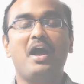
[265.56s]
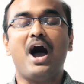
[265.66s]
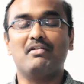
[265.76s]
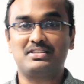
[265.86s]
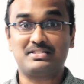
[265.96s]

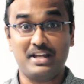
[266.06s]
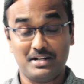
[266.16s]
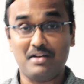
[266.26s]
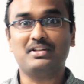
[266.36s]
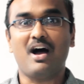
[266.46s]
Our
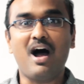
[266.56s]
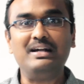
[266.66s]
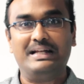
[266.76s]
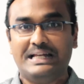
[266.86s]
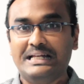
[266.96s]

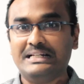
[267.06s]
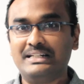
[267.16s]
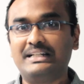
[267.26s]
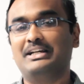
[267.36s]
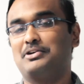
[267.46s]
state-of-the-art
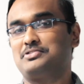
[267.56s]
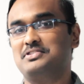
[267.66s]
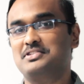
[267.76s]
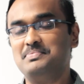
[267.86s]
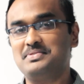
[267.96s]
e-learning
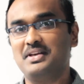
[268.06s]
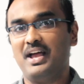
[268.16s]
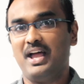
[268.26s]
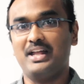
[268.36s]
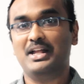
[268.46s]
ecosystems
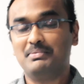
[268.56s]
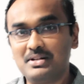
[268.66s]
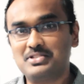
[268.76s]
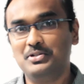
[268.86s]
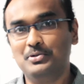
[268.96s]

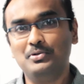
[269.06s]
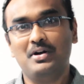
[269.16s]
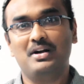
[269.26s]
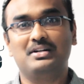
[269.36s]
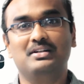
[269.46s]
enables you
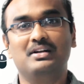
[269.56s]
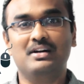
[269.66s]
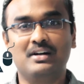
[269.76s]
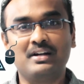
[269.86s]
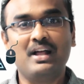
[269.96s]
to
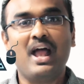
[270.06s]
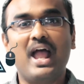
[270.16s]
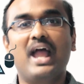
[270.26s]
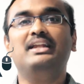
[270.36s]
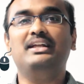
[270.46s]
learn
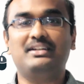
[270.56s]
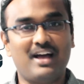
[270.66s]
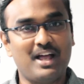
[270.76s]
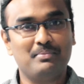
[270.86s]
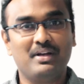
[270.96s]

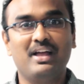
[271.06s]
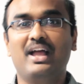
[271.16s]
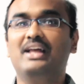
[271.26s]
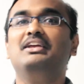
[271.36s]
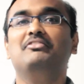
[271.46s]
anytime,
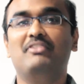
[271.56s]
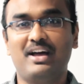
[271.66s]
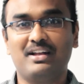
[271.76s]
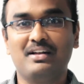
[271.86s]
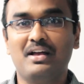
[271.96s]

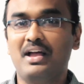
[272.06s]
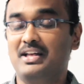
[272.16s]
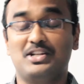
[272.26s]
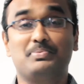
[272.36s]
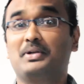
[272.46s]
anywhere,
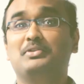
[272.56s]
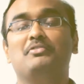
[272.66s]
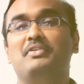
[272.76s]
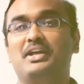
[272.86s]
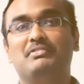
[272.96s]
irrespective
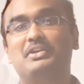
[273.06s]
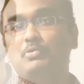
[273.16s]
of wherever